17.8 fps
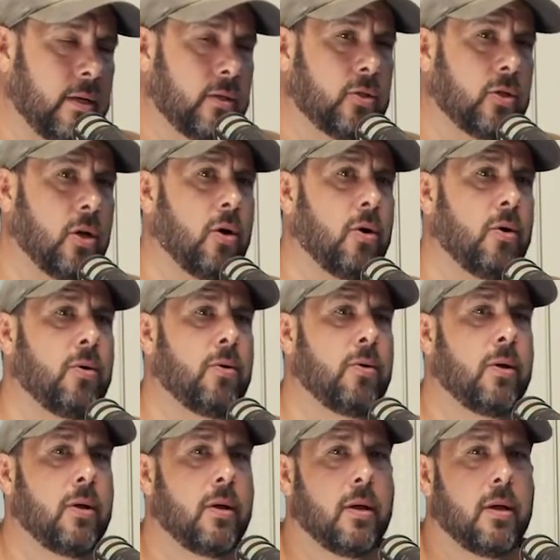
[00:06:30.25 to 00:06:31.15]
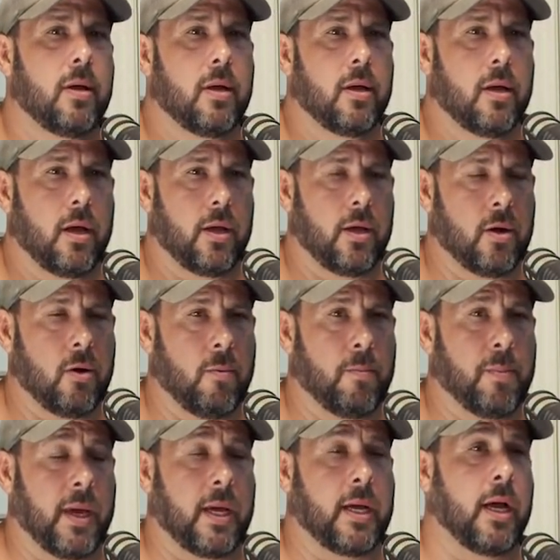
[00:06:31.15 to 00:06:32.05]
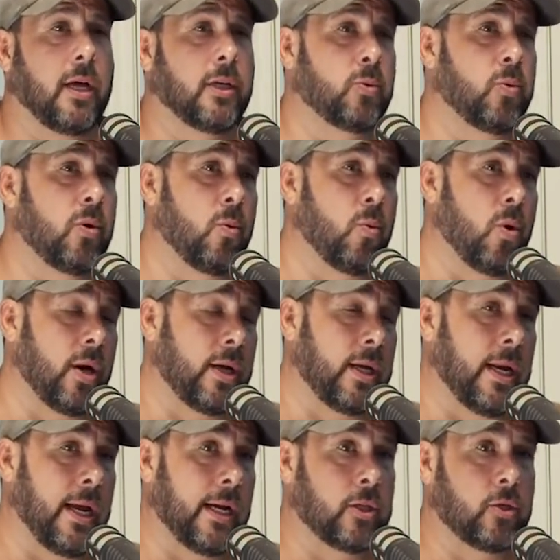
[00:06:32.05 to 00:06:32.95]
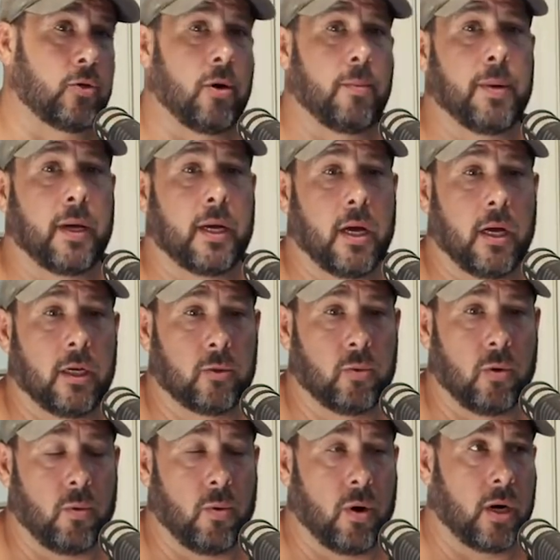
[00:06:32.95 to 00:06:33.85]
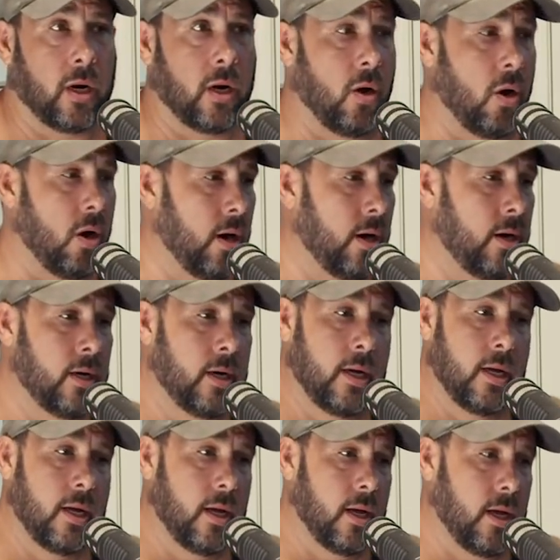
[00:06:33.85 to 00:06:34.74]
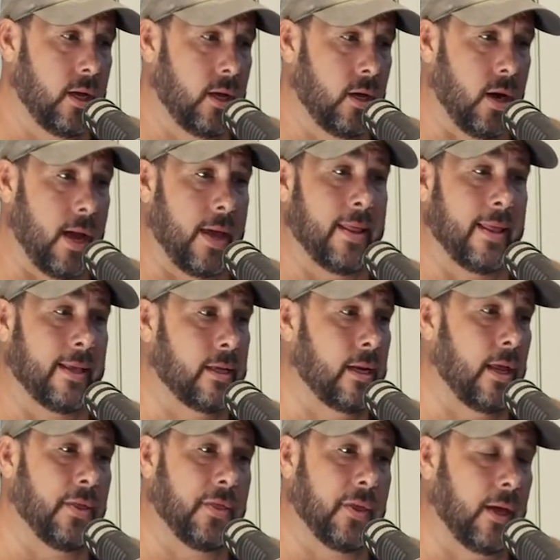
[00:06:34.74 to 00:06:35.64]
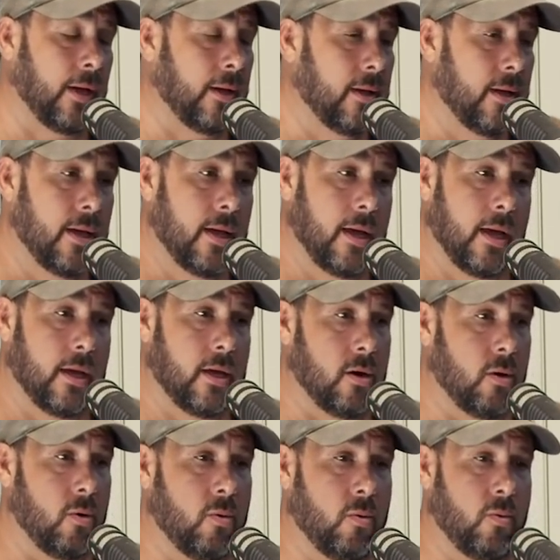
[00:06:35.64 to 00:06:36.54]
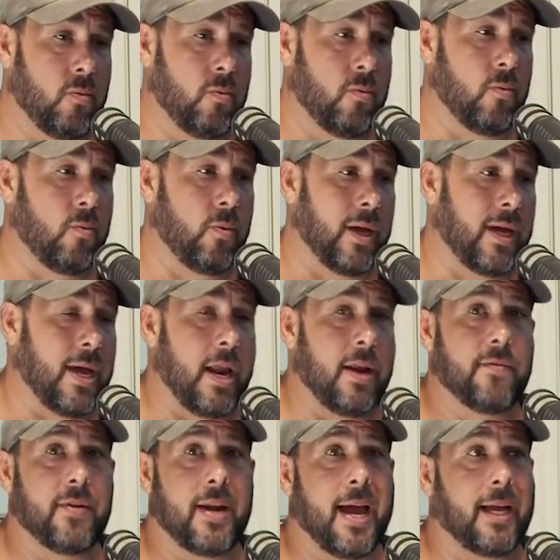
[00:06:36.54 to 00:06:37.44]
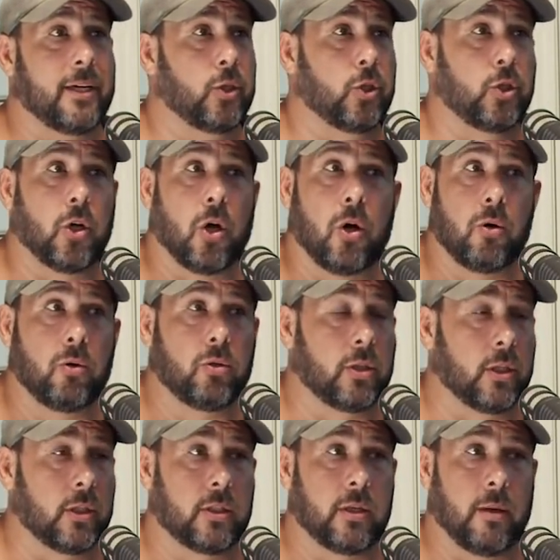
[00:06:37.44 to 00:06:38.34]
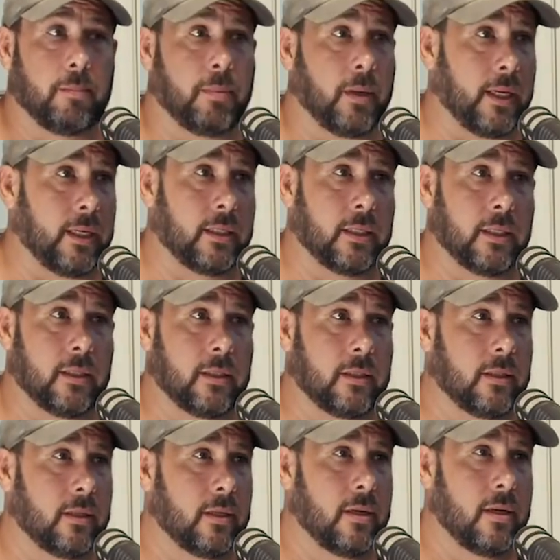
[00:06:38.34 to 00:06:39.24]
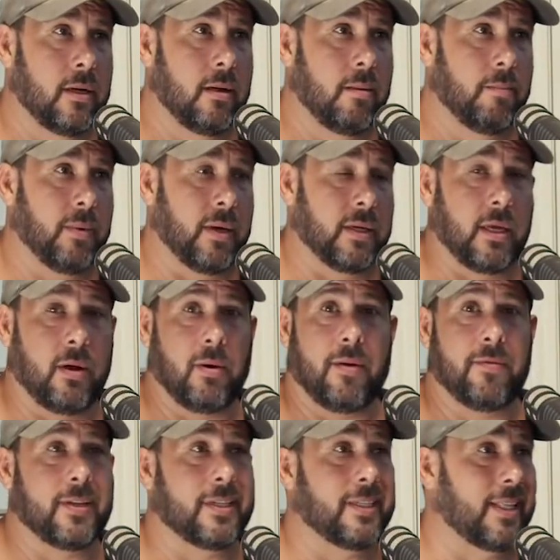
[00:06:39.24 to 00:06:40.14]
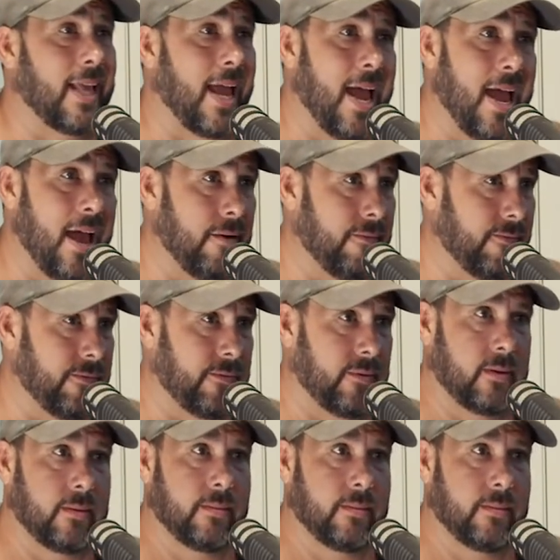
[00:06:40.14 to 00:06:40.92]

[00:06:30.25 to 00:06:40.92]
So, because we're working extra, because we're working hard, and that's another thing, we can't even add shows in some places because they don't have the staff.